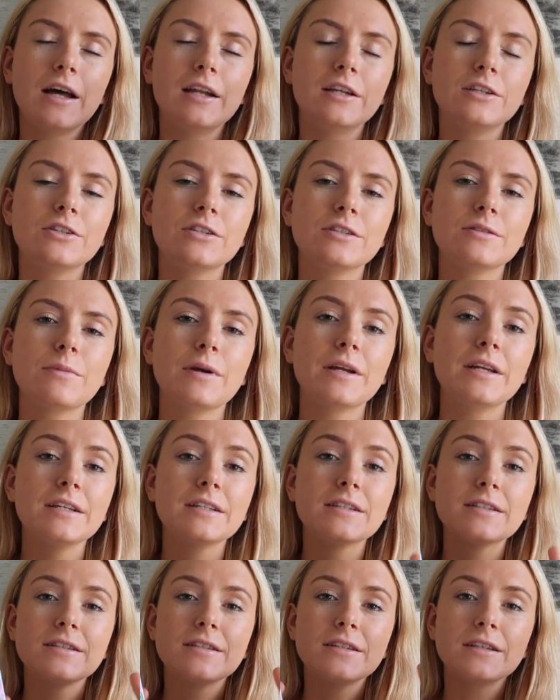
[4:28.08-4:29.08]
and it just
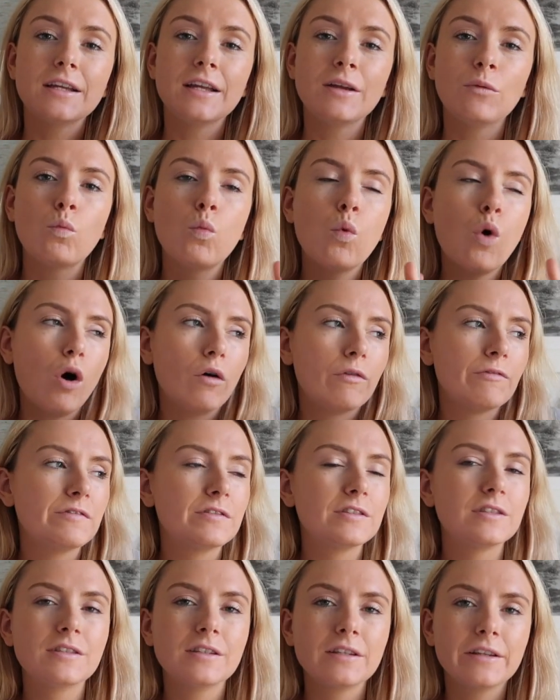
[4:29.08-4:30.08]
it
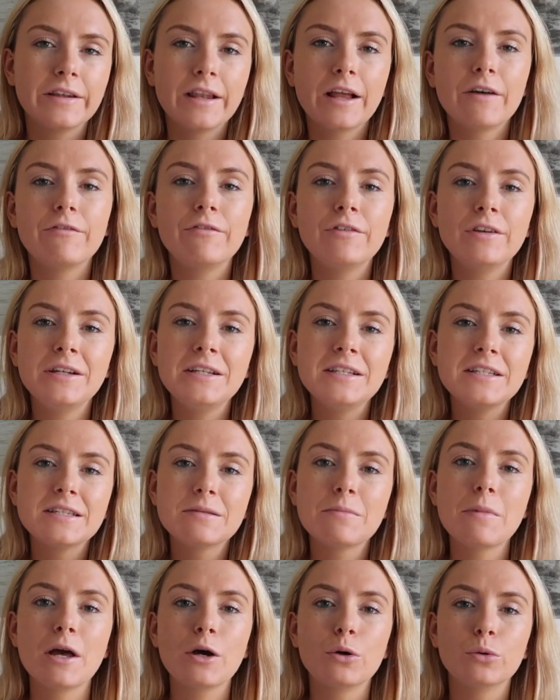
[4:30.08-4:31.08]
wafts lovely
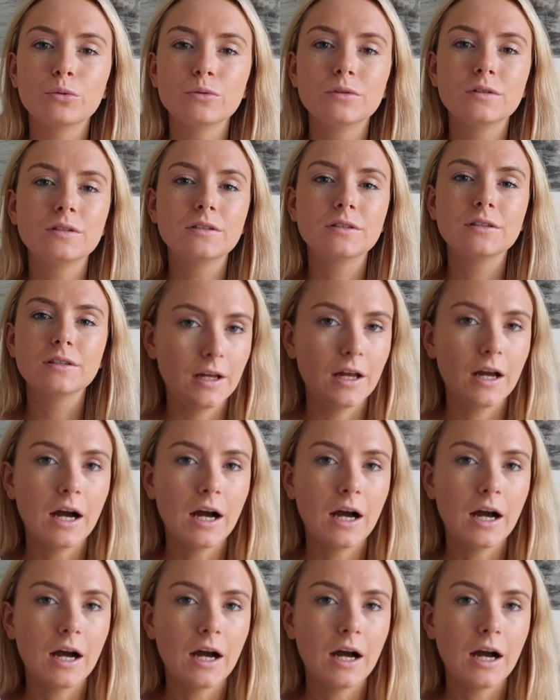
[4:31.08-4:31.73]
smells.